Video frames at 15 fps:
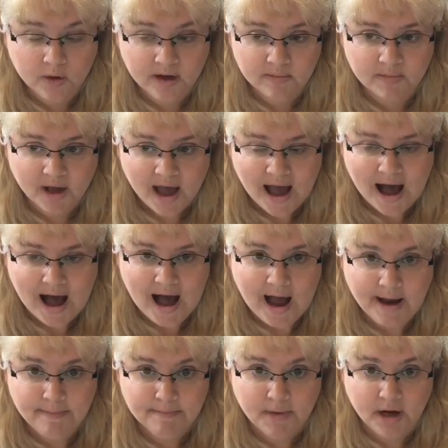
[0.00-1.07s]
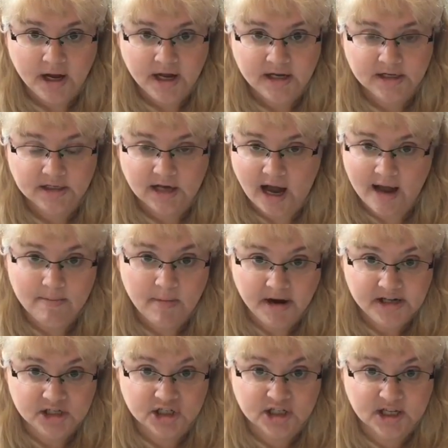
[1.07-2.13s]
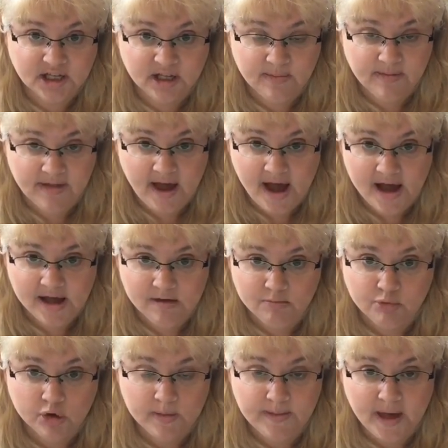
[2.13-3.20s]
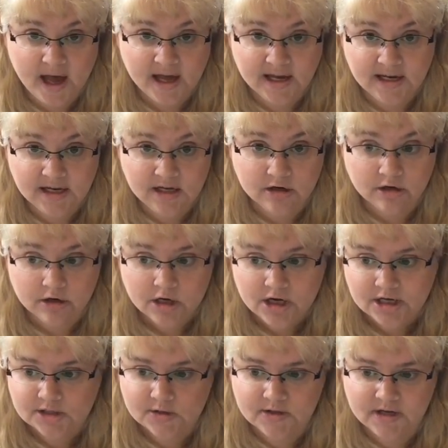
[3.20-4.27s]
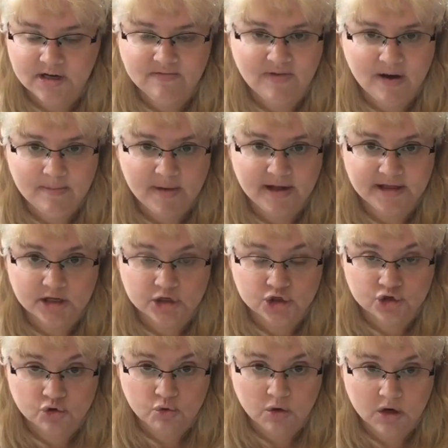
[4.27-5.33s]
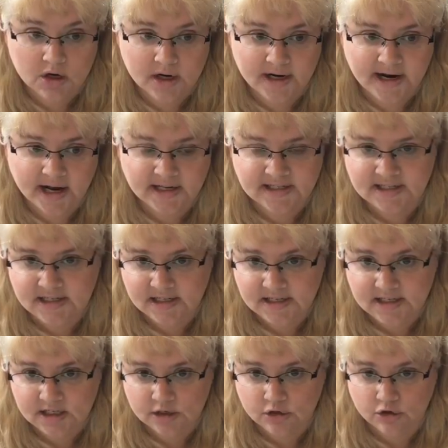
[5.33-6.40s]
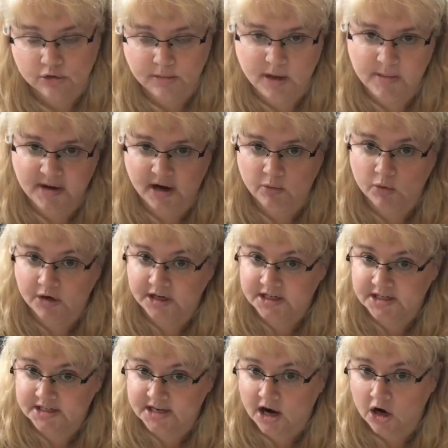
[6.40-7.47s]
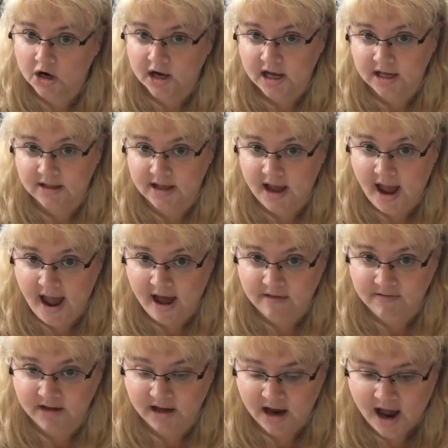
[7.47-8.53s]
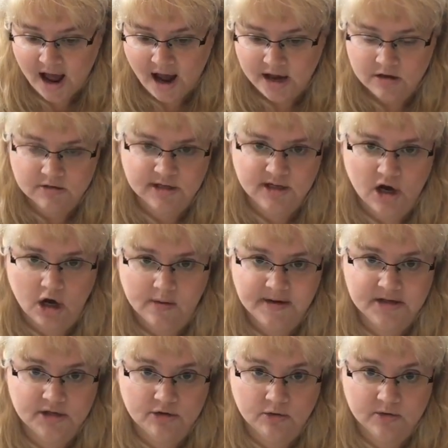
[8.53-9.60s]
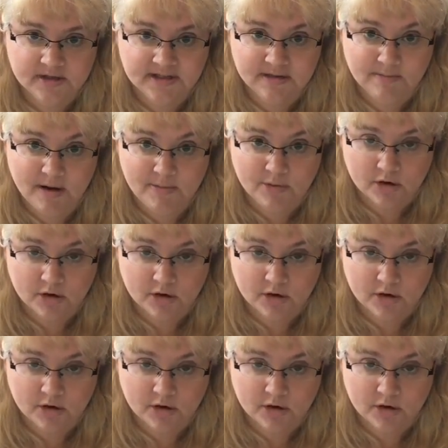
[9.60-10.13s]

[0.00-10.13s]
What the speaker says: Whip, I might just clip that and put that in here. So then if I'm at the store and I see a deal, or maybe I run into Target and they have it, I usually always throw this in my